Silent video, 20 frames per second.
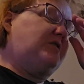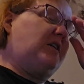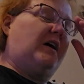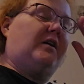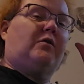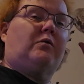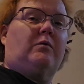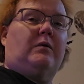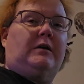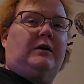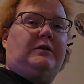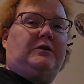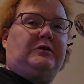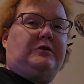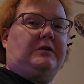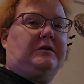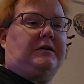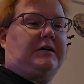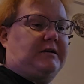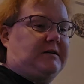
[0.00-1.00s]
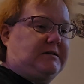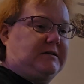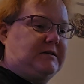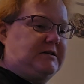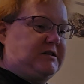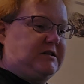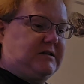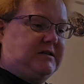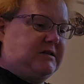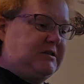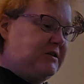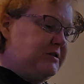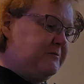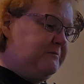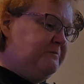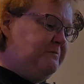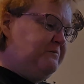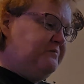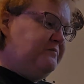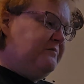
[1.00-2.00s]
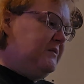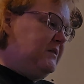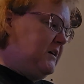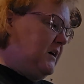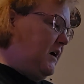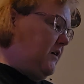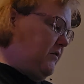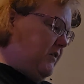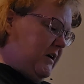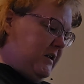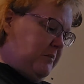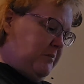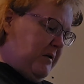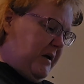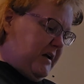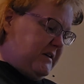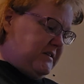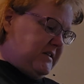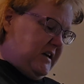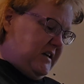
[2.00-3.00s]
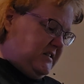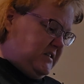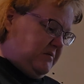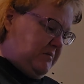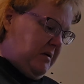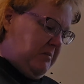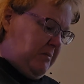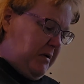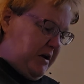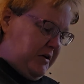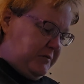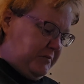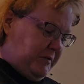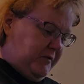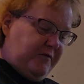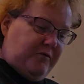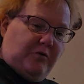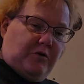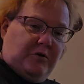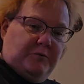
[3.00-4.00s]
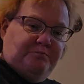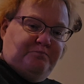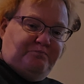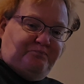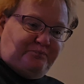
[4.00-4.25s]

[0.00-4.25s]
I don't want to do it because it's just, I've had a bad taste in my mouth before